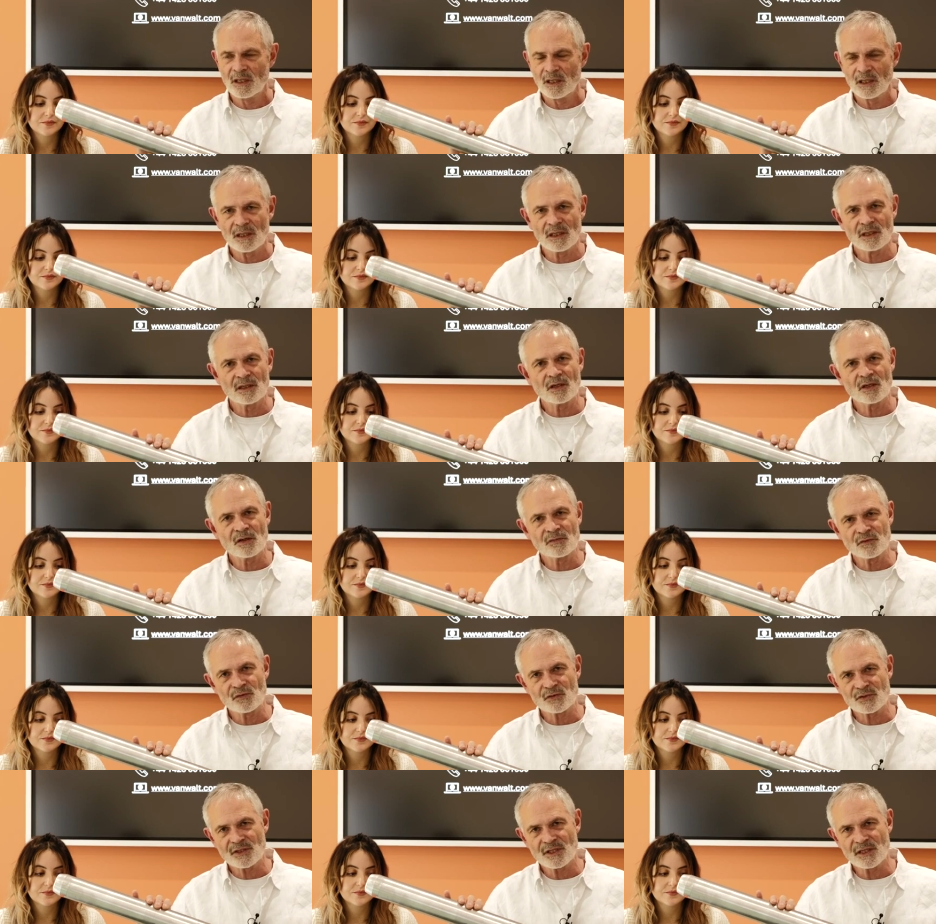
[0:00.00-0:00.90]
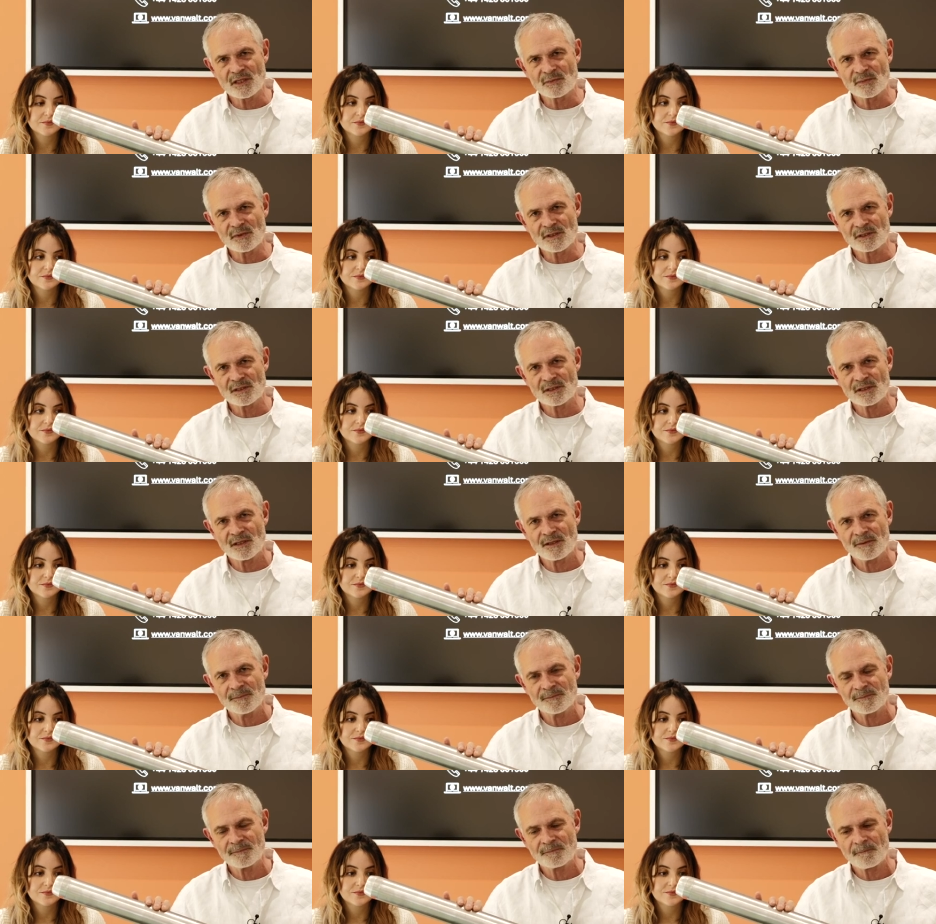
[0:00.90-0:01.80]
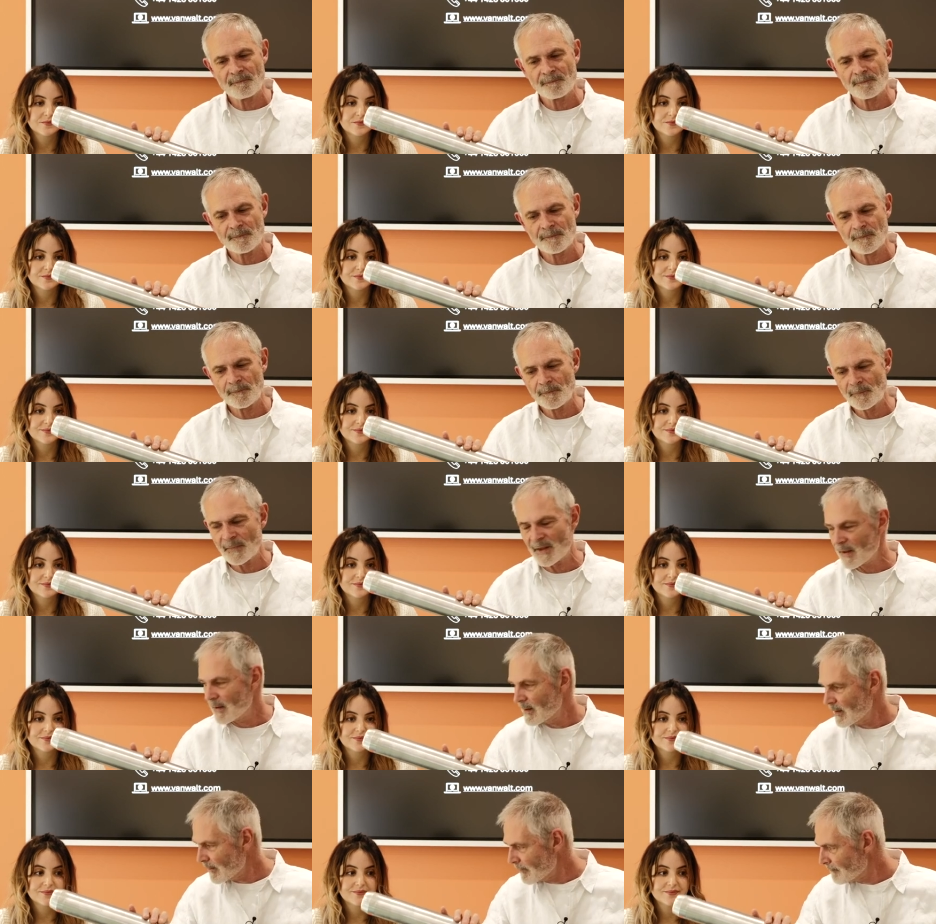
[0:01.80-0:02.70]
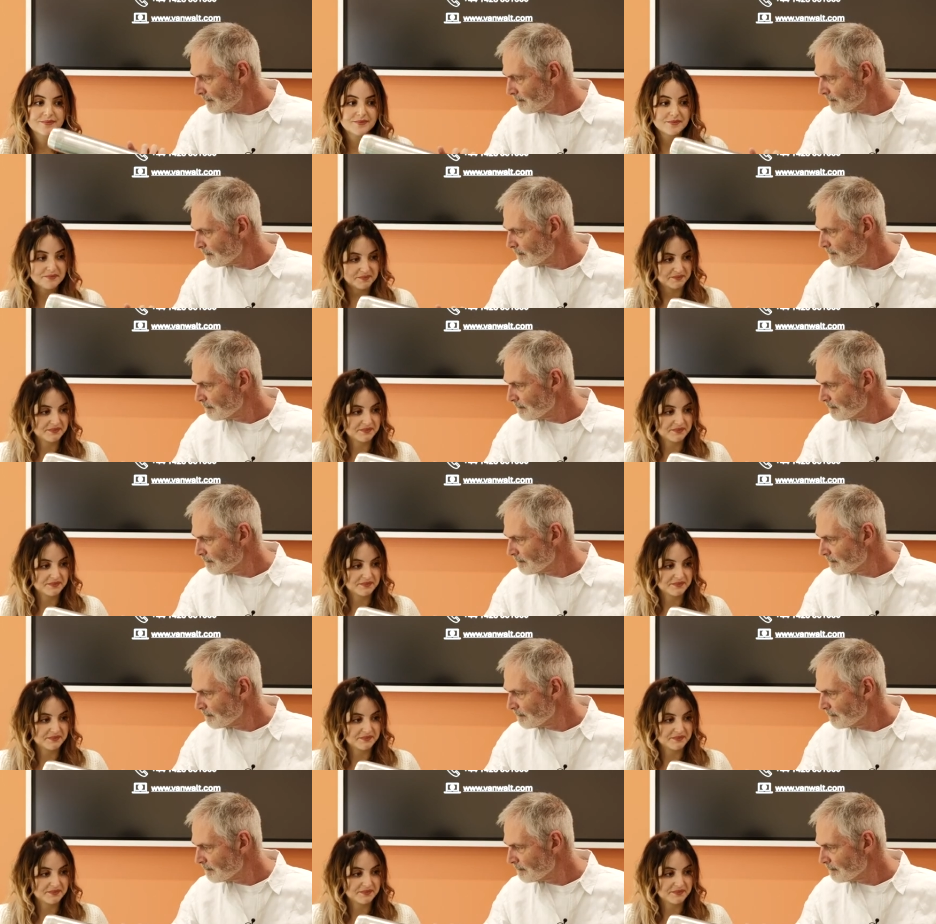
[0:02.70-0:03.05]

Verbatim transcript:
Speaker 1: uh, of your sediment. Thank